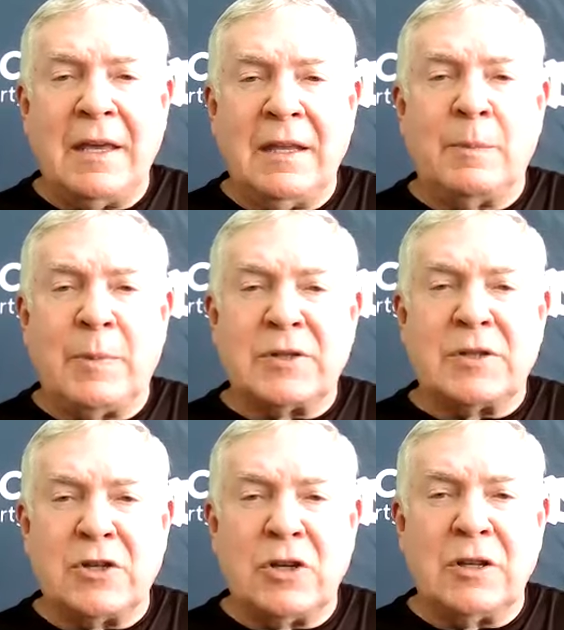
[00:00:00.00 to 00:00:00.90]
in the
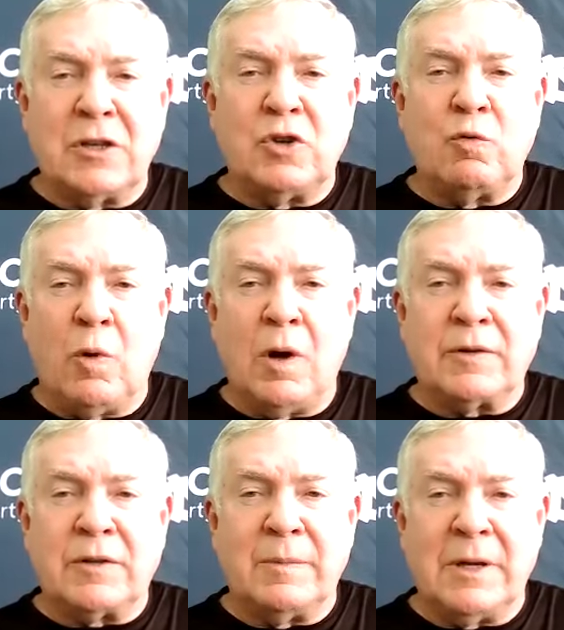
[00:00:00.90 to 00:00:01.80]
position that you
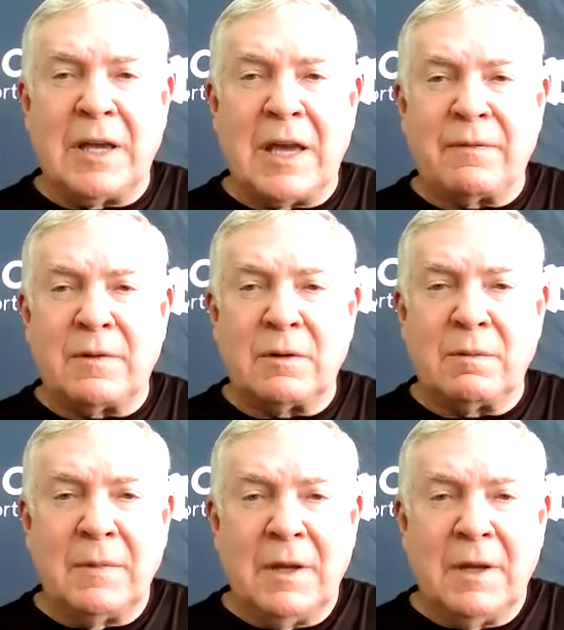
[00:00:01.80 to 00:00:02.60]
want to be after